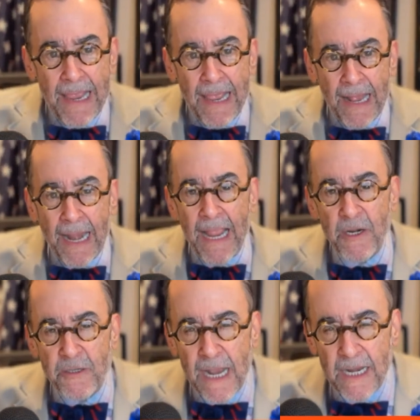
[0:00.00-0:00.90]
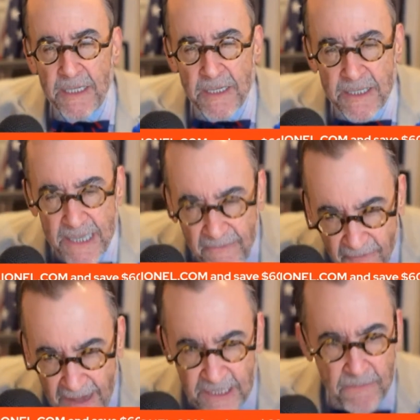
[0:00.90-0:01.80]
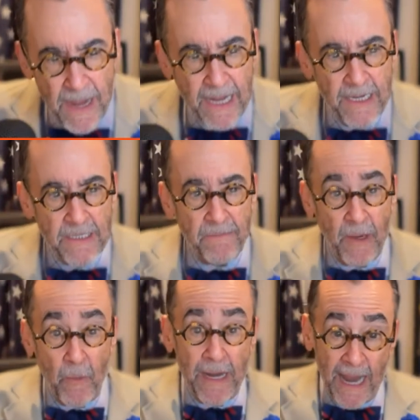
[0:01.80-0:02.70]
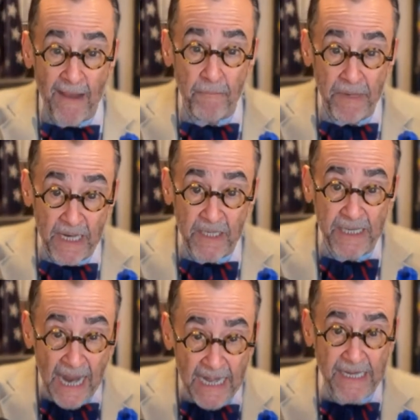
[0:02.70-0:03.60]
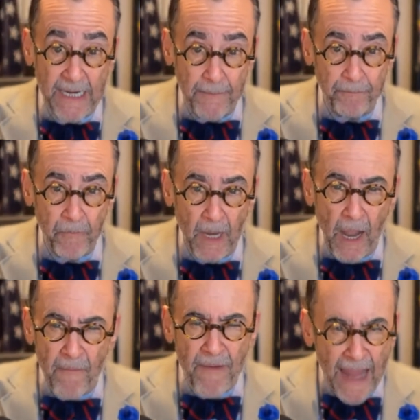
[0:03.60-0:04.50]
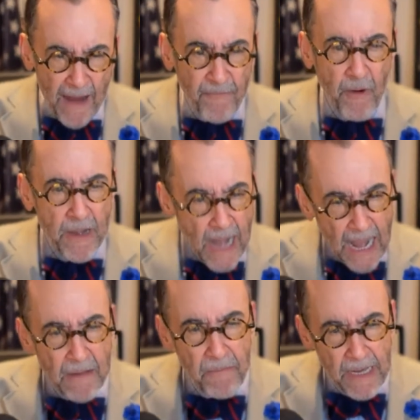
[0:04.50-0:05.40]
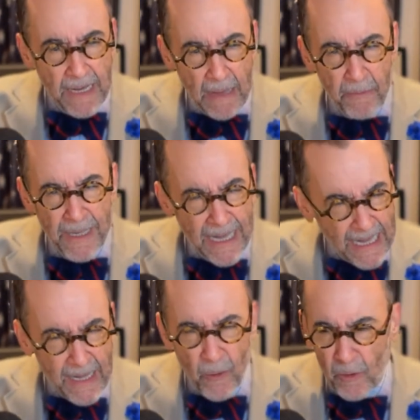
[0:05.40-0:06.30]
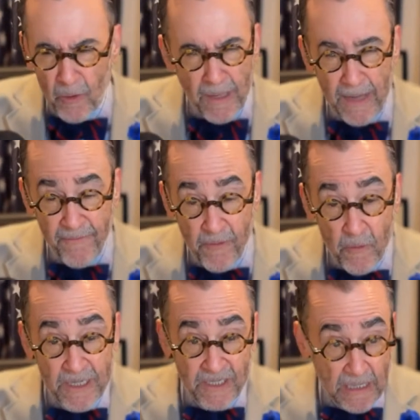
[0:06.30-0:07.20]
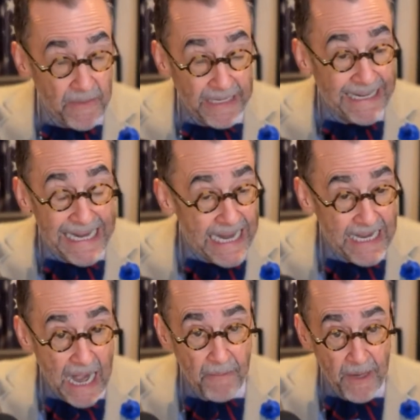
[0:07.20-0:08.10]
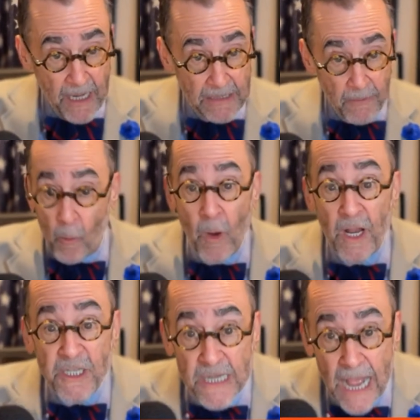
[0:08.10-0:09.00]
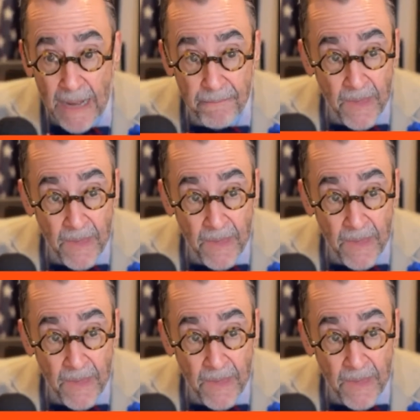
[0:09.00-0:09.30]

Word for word: And I understand it's a defense mechanism that we have because the idea of ever not being able to eat or locate food is seemingly incomprehensible. Well, it's not.